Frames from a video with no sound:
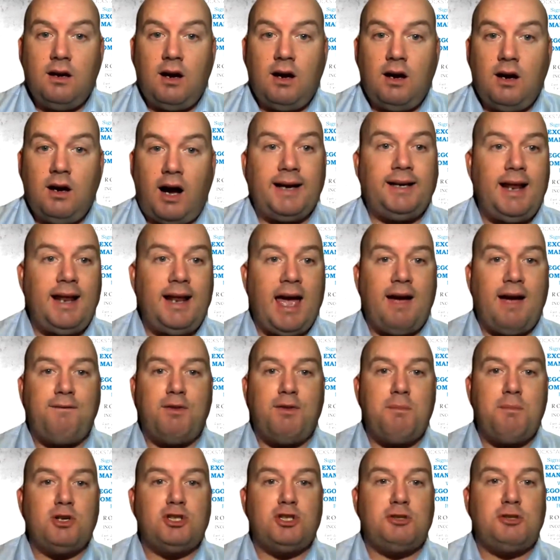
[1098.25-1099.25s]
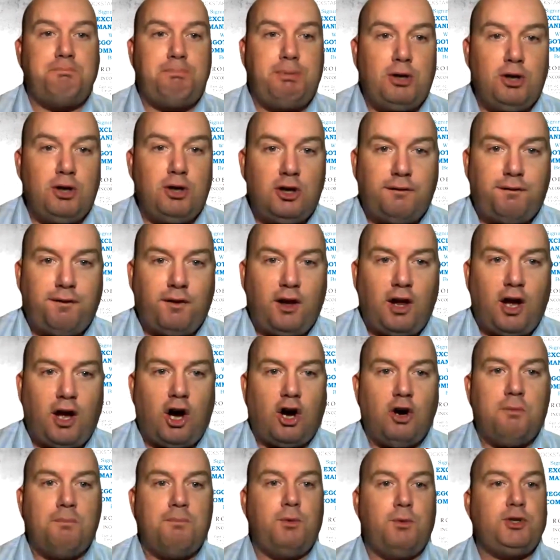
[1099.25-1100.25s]
I can have the most beautiful
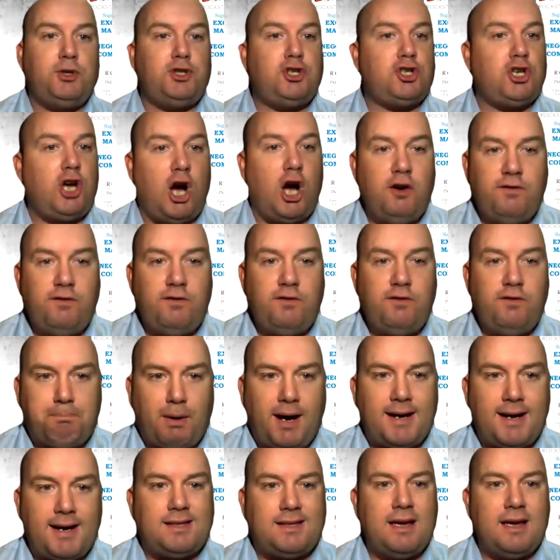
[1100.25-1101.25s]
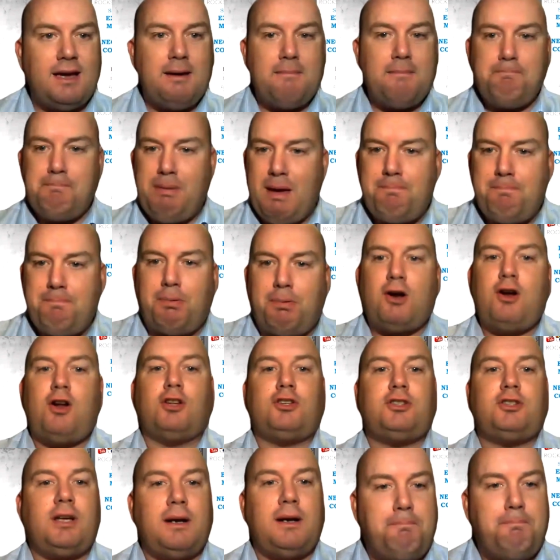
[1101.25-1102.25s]
home which is overpriced. People are
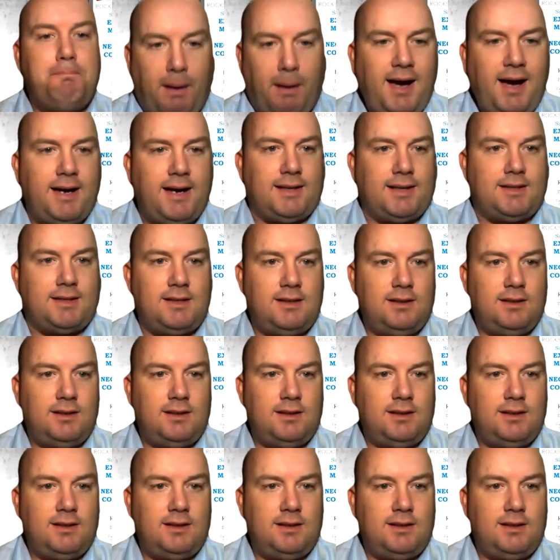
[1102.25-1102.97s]
not going to buy it.